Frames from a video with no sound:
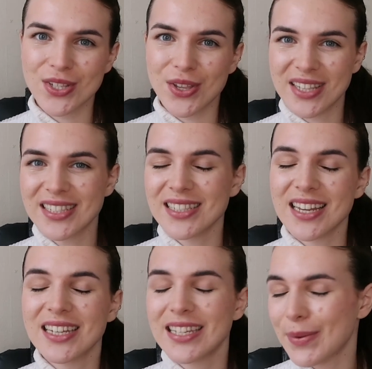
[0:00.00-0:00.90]
So this isn't
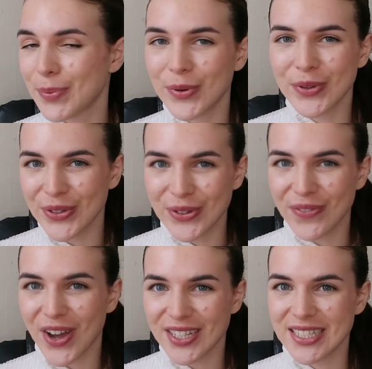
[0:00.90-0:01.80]
a typical
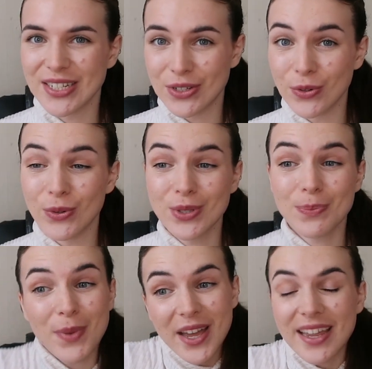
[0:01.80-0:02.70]
university course,
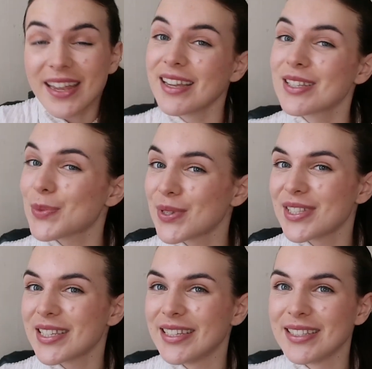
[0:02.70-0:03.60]
but it is
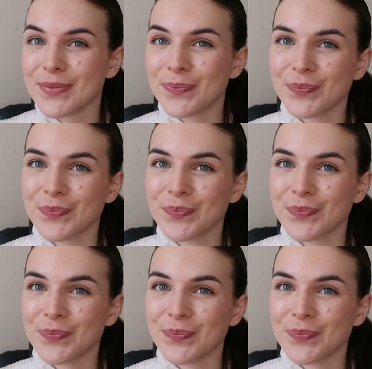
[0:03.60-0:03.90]
Swansea's.